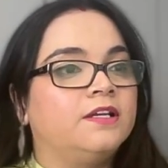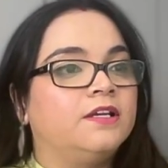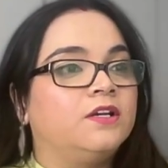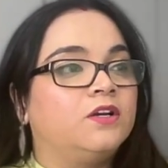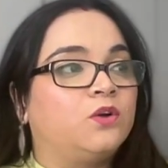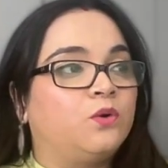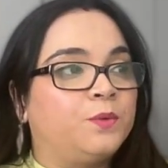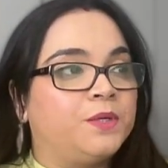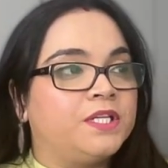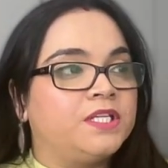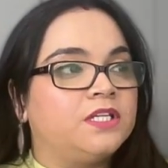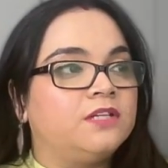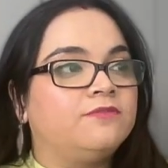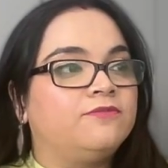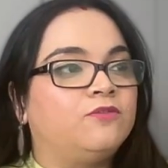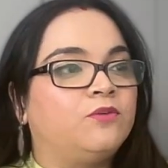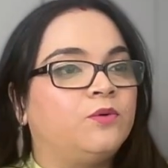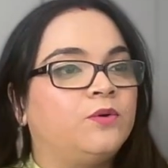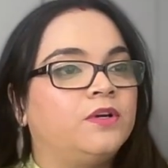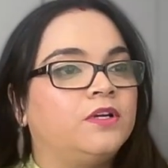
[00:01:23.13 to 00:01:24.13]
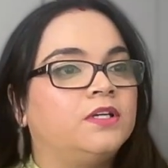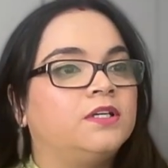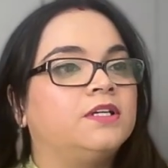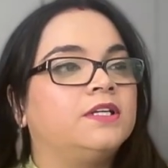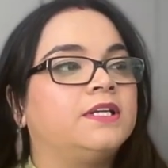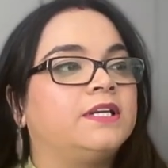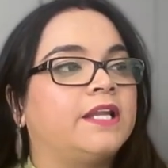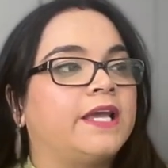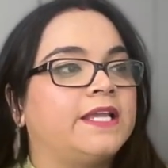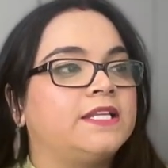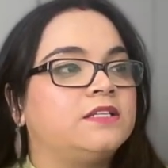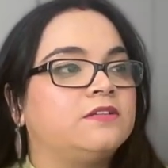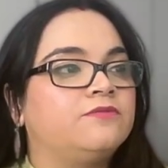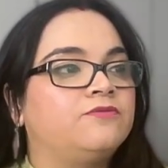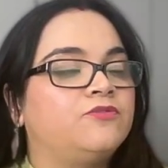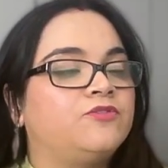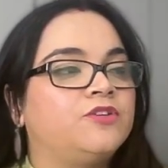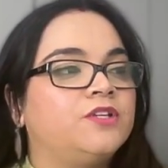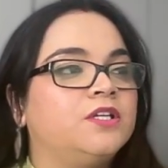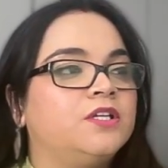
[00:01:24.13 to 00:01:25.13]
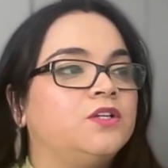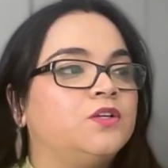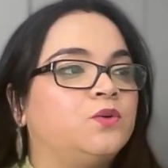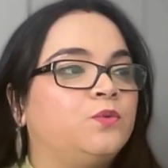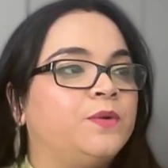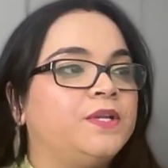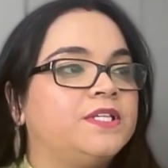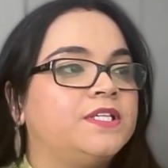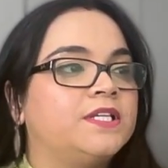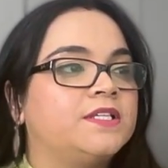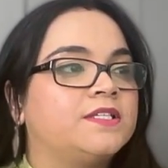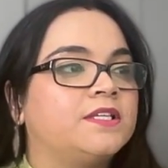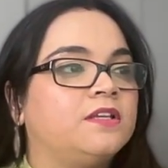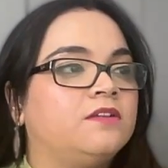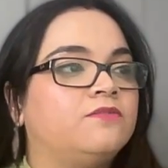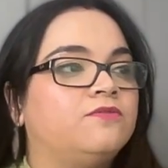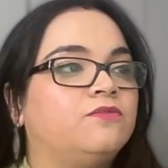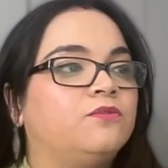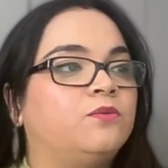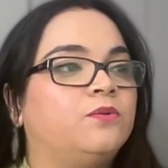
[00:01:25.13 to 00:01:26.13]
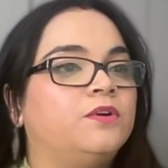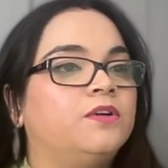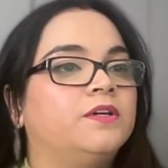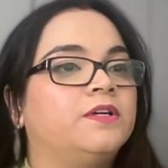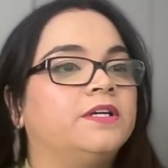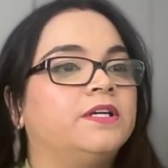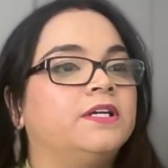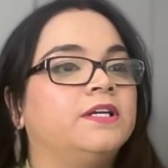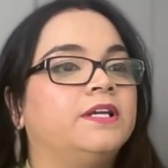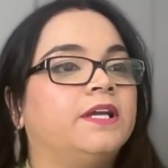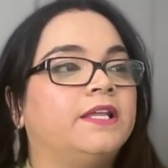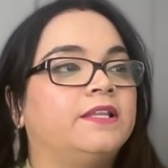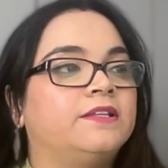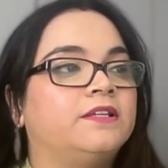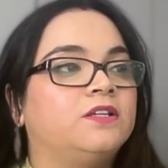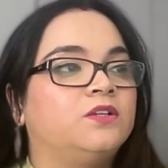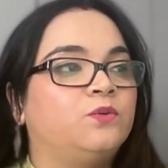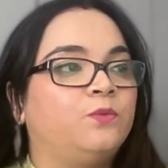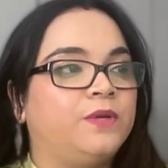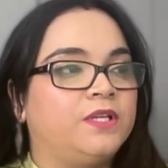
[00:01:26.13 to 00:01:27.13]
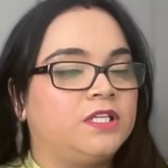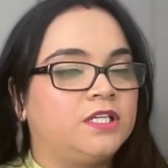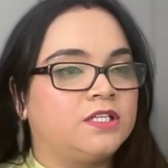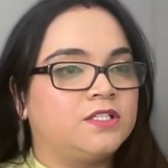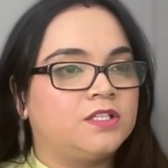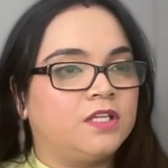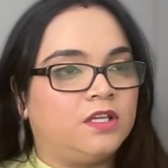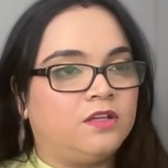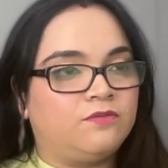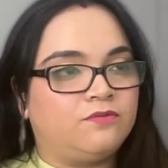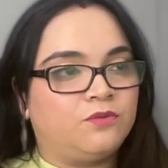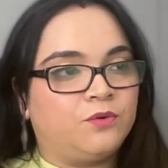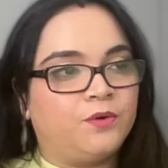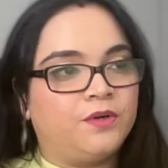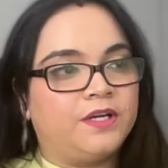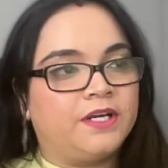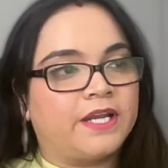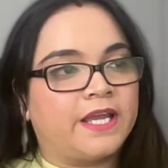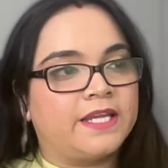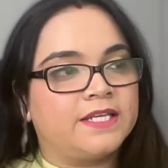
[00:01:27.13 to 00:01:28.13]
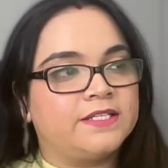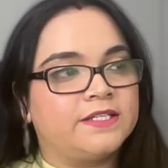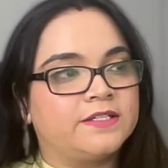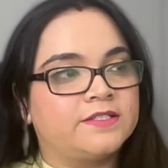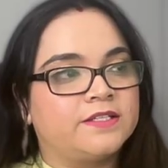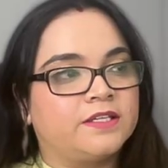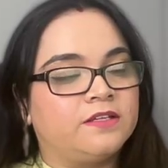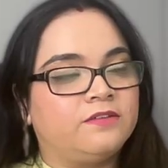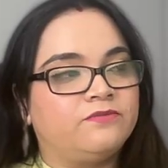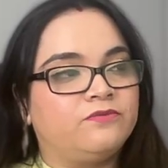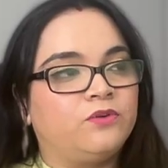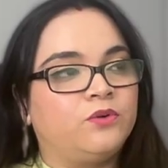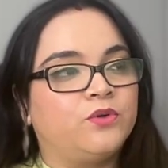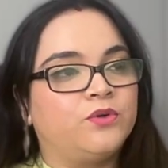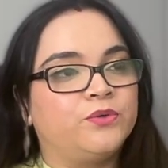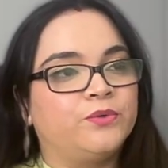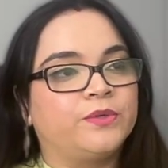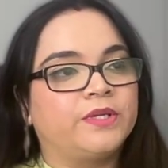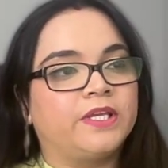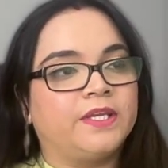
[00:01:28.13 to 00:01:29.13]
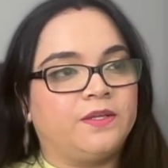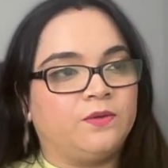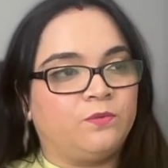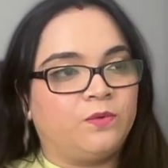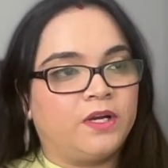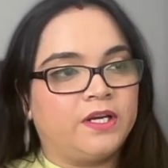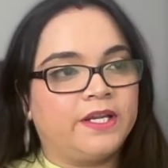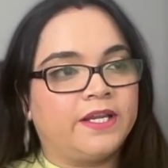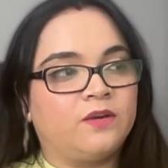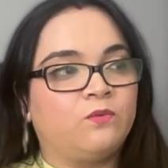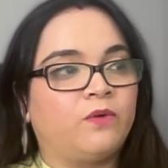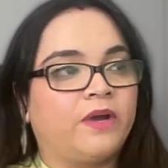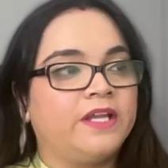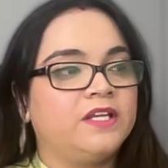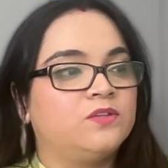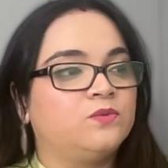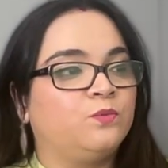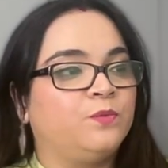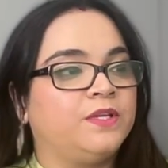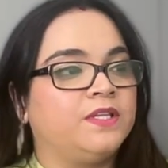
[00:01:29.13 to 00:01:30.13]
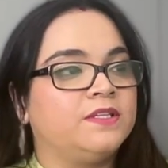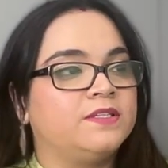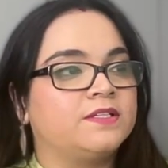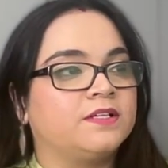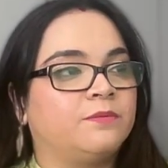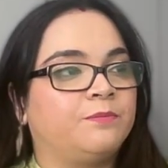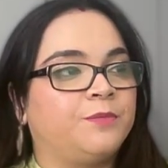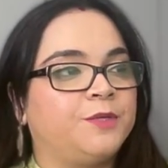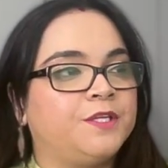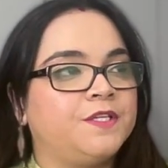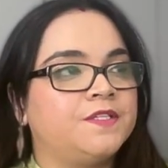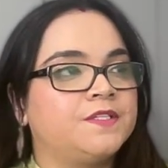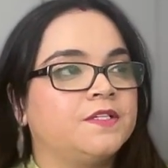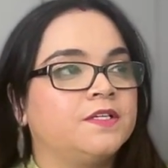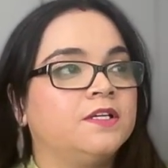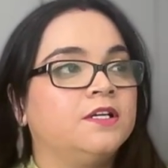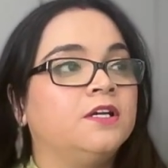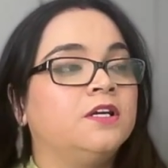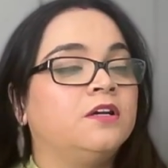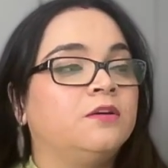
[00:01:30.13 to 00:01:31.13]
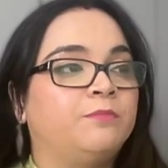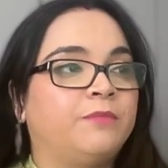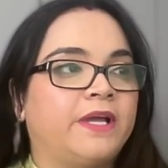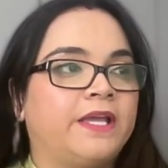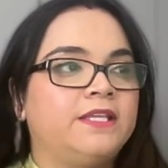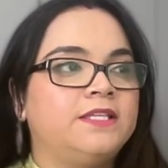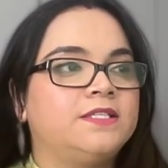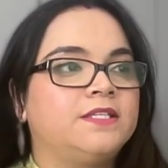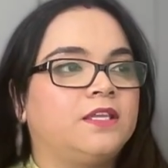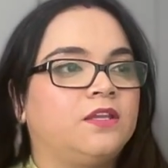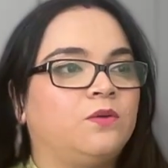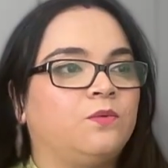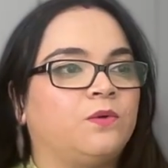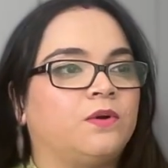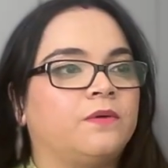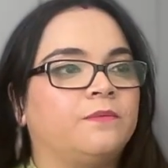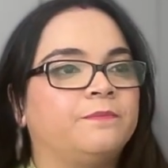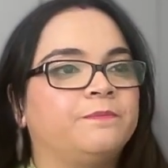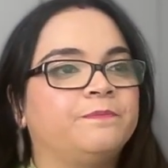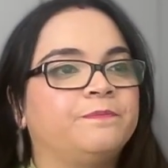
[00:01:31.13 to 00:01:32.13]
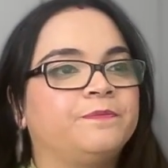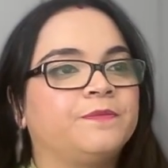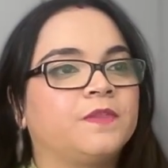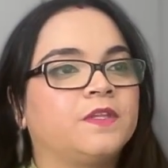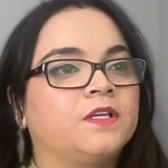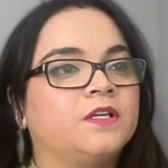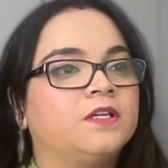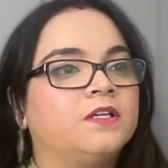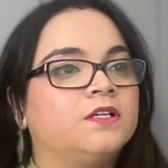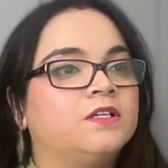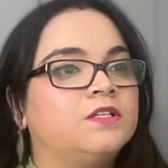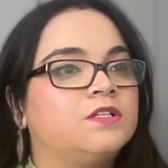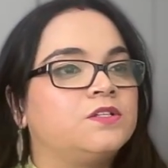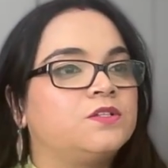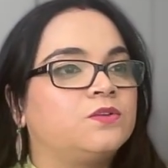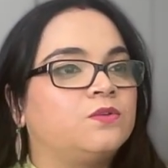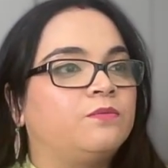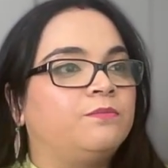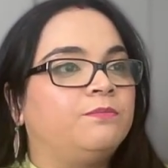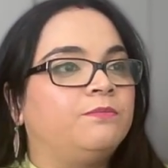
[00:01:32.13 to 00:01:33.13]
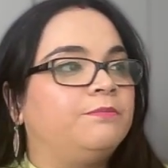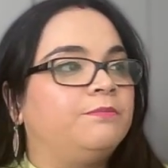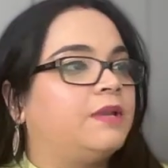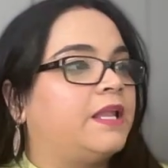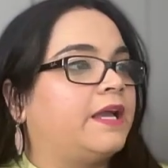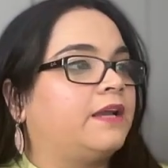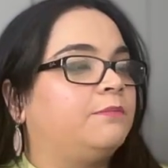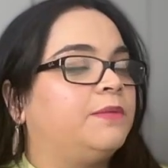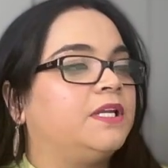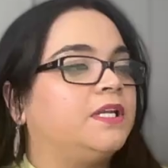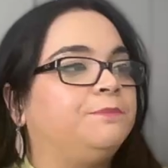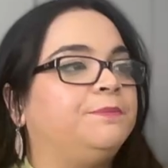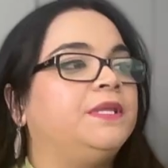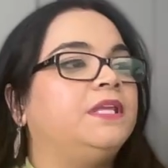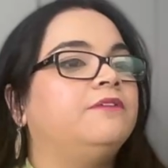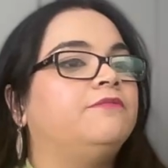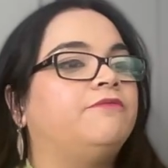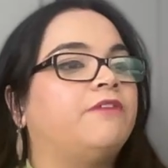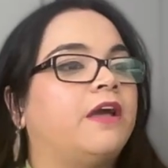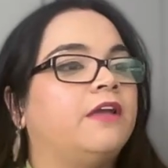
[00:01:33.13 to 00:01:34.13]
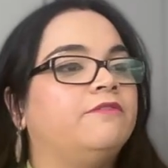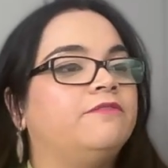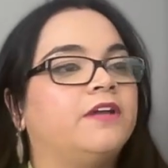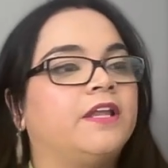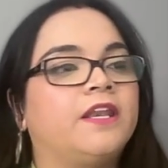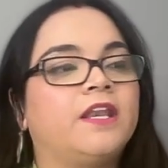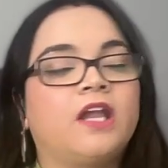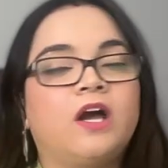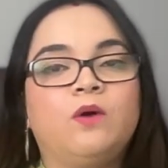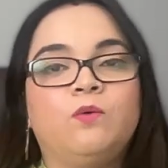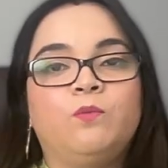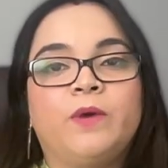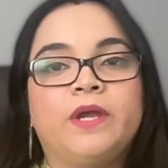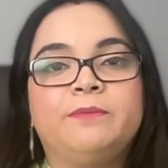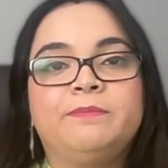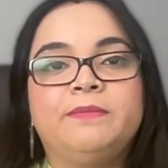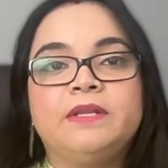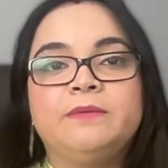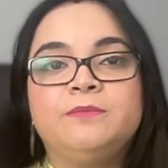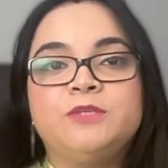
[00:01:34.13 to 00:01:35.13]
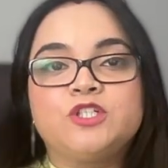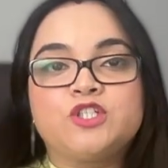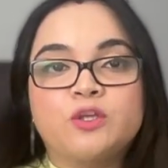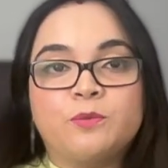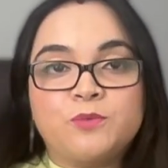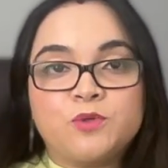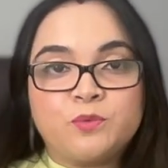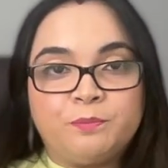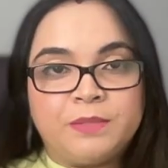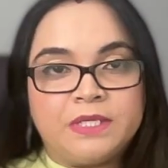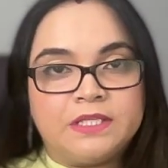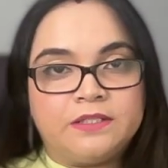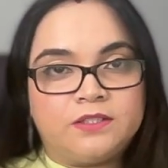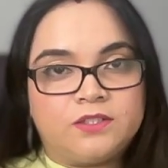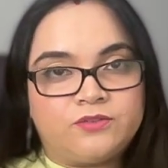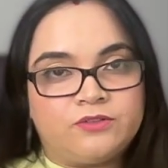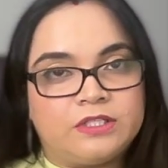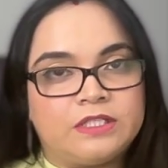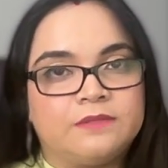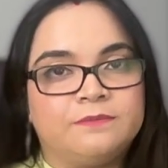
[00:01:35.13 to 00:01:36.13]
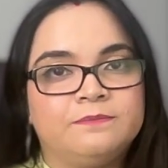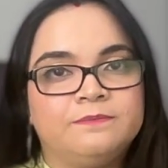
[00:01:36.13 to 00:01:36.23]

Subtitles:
queen d4, knight f3, queen takes e4, and then queen takes e4, knight takes e4, rook e1, and white wins a piece by skewer. So black played b5 and now white played bishop to b3.